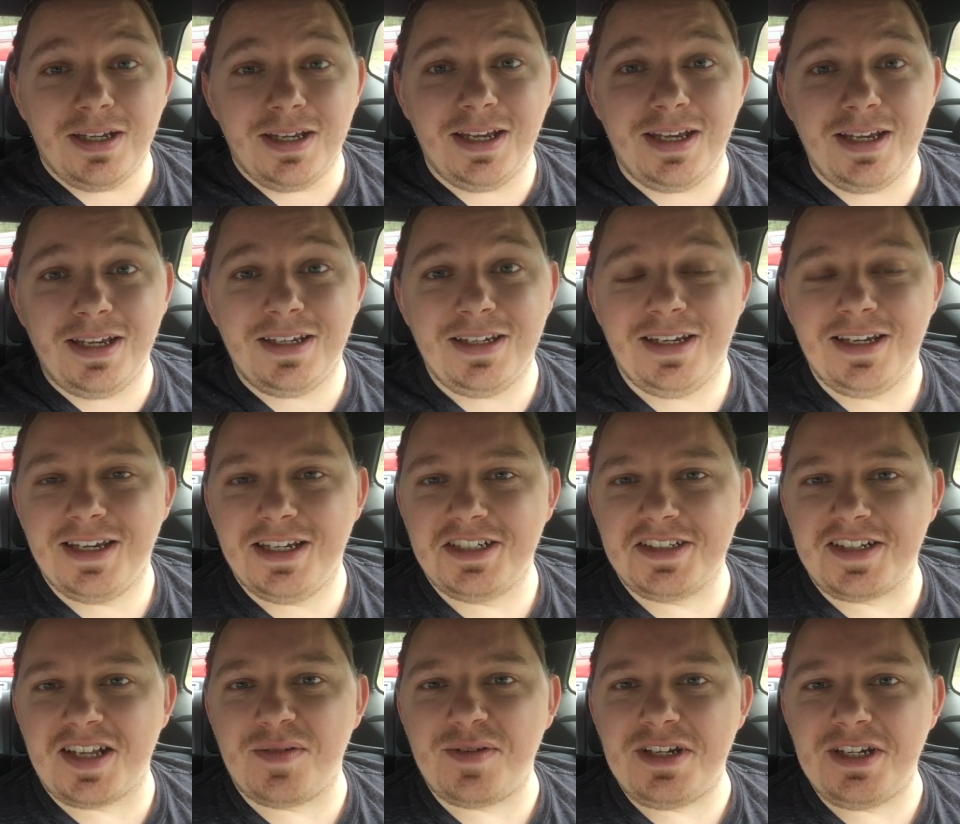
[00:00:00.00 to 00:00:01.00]
Hey,
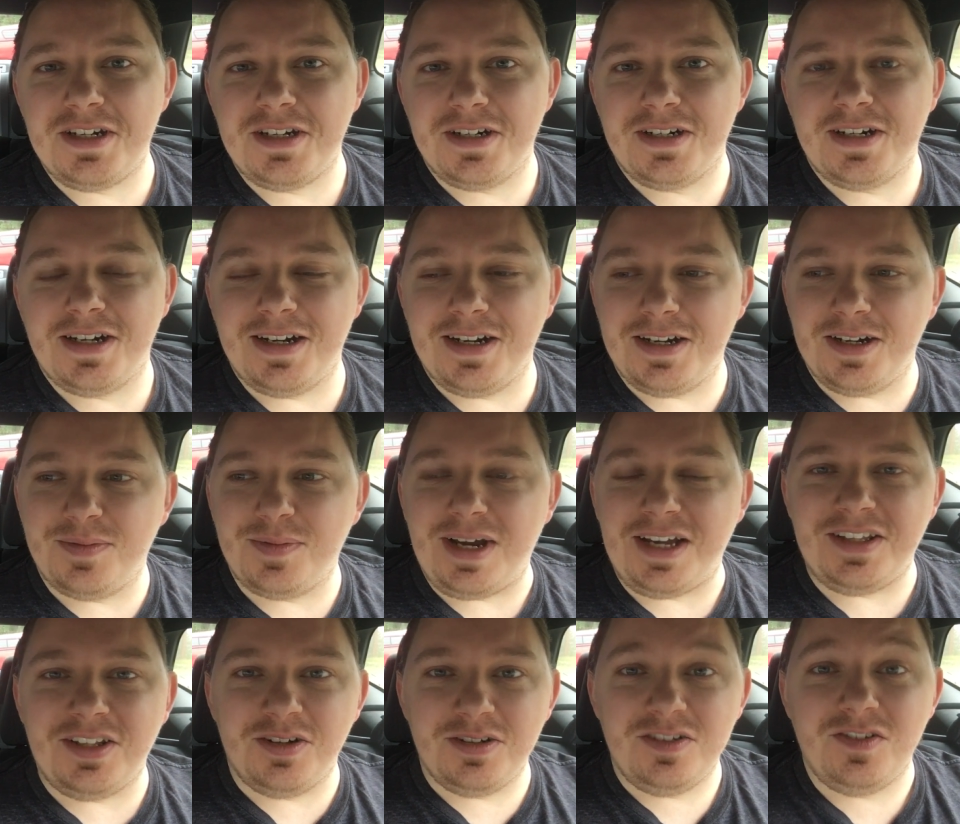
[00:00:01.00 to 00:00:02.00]
Andrew Simon here. Um,
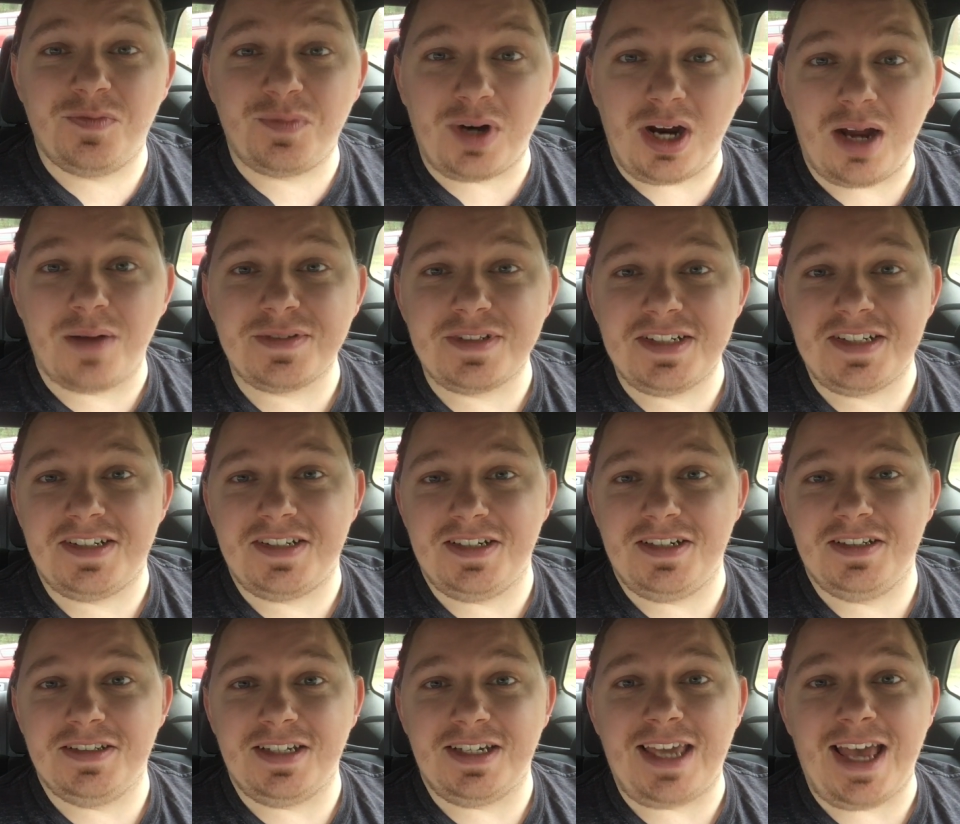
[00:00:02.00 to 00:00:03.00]
I know you've probably
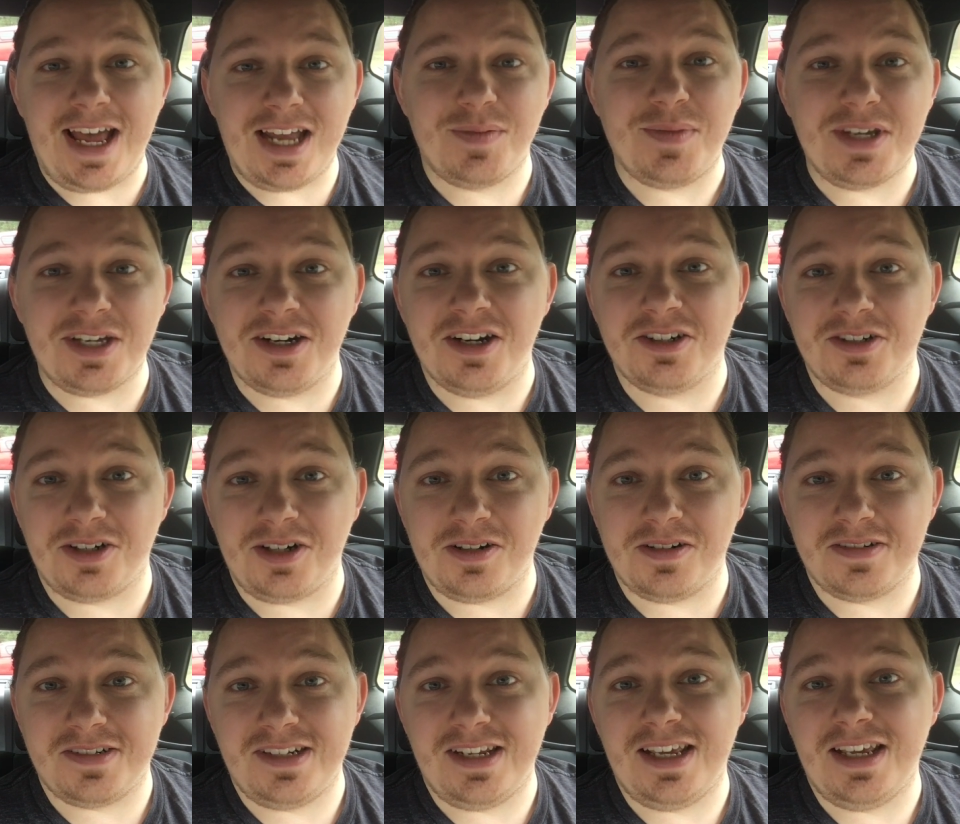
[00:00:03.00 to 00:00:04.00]
seen like how to make
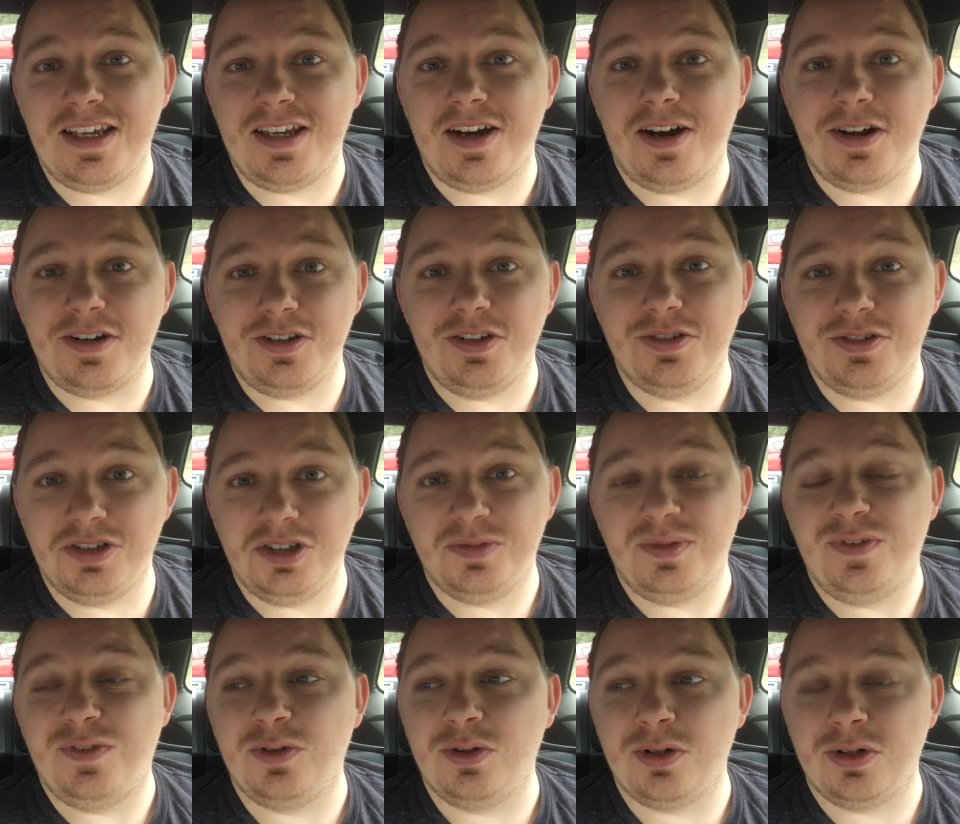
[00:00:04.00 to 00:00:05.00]
$100 a day on YouTube
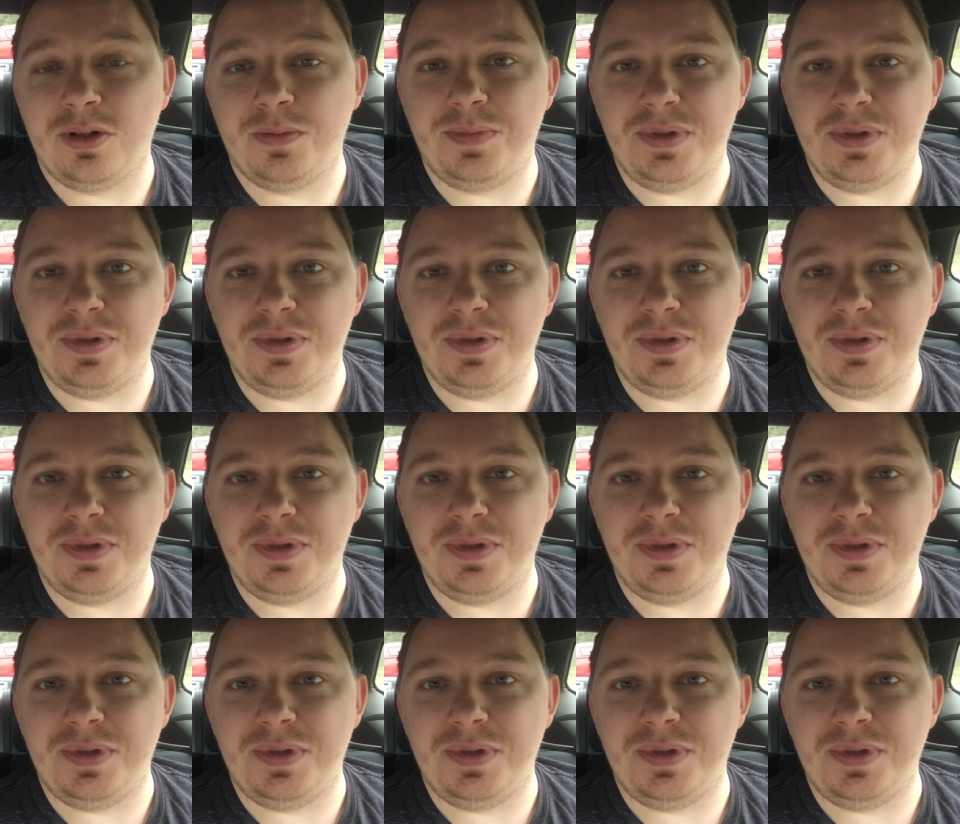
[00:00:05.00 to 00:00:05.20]
before,